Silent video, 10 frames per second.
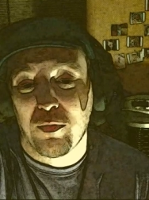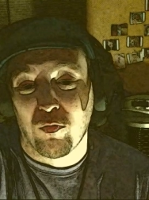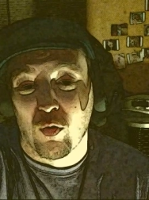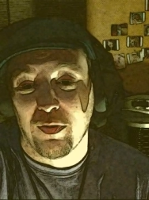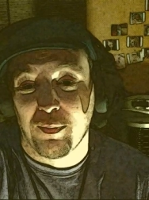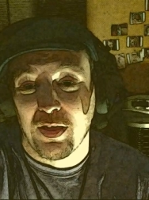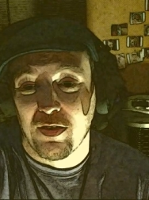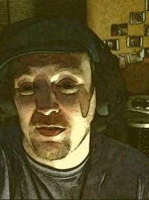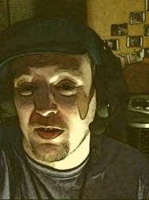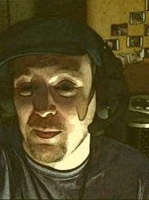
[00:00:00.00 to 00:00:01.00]
performance by
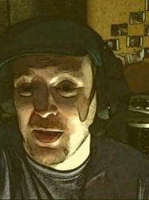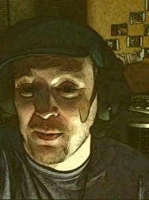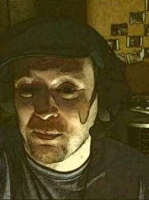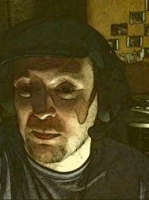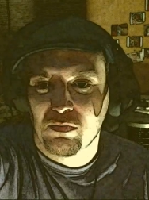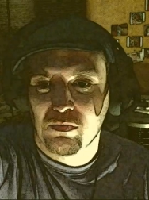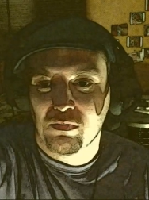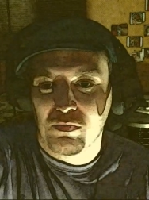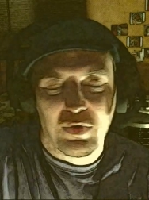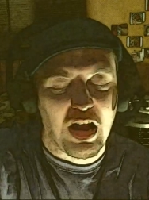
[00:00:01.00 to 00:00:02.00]
this kid, man.
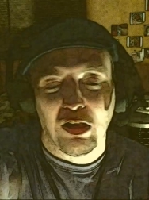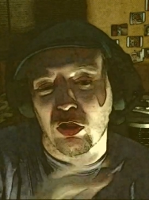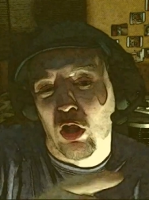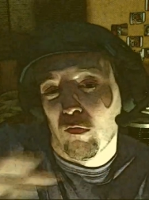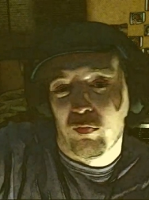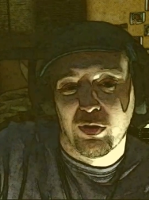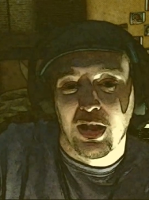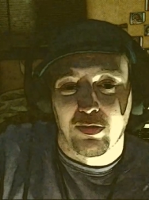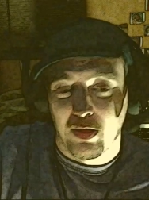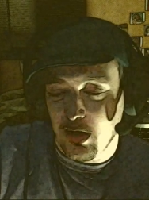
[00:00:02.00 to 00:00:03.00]
And I love we
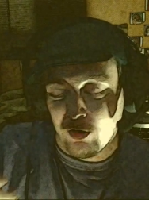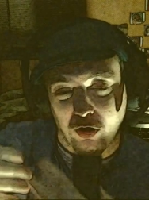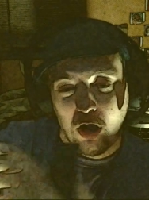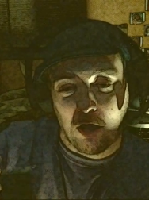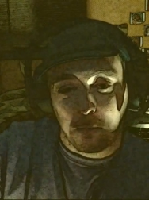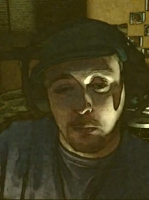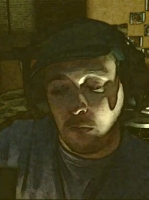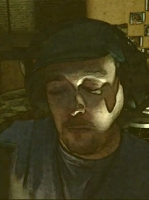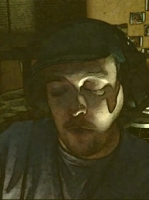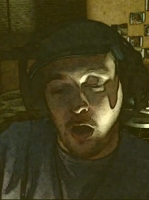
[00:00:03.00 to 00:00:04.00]
get the intercut
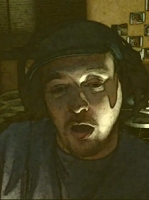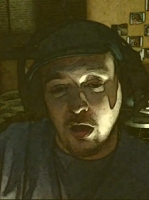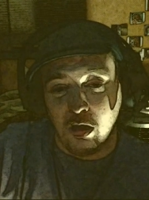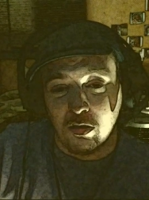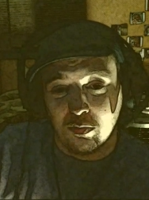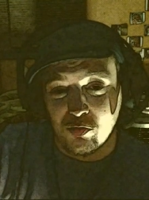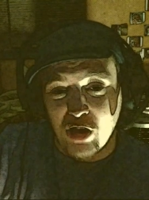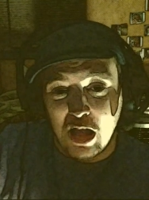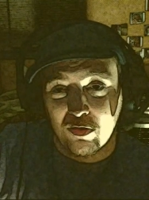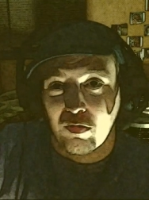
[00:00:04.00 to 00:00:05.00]

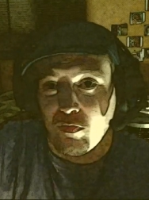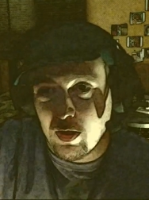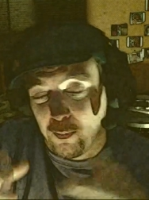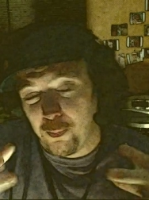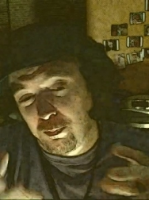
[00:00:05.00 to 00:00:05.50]
shots of their